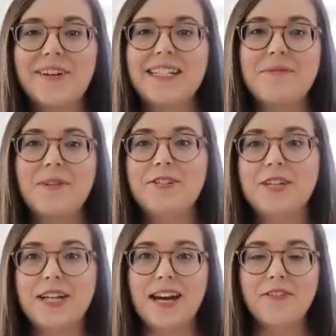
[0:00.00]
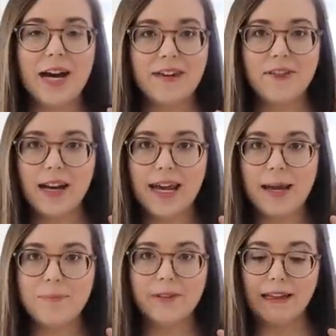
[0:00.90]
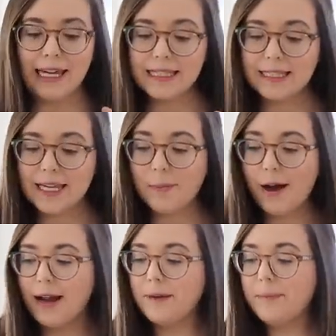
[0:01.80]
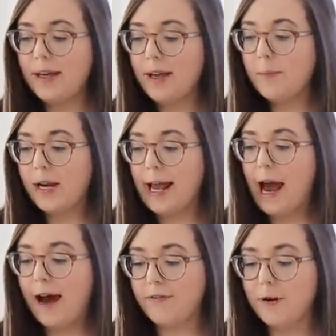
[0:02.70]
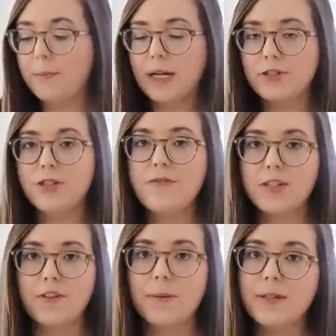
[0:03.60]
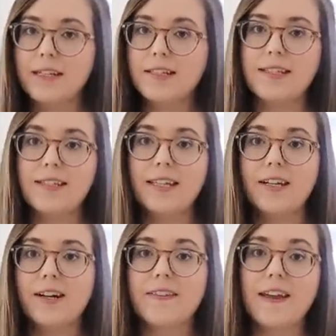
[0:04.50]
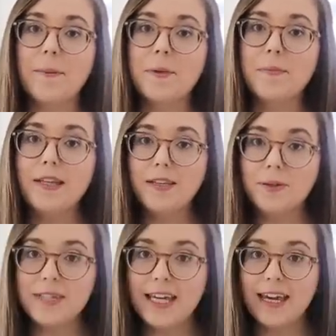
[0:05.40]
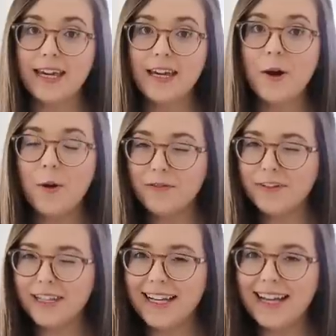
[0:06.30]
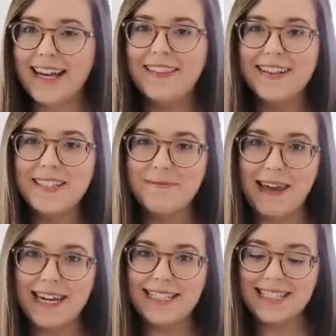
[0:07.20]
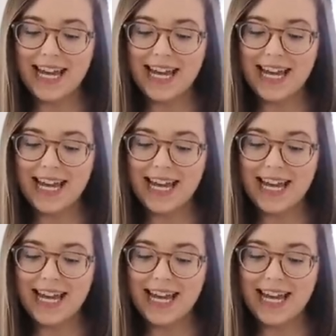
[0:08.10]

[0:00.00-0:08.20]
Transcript: so as I mentioned, I've kind of got a blank slate behind me, but I have a bunch of different pieces here that I'm going to be using, hopefully, in this space.